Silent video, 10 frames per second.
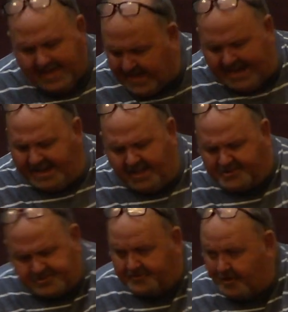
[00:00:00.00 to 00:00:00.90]
he
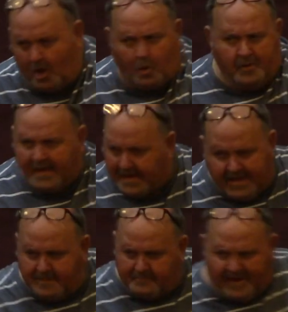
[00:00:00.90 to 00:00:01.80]
doesn't know
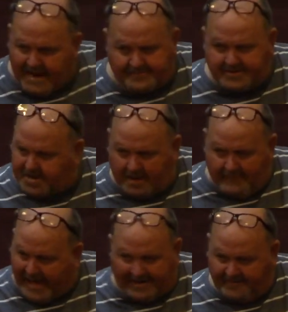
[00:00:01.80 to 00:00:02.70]
he may ever come
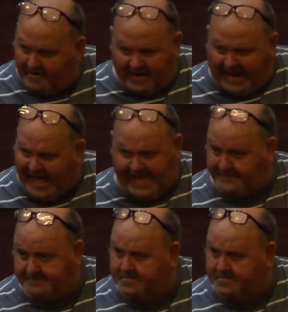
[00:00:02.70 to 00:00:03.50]
out of there alive.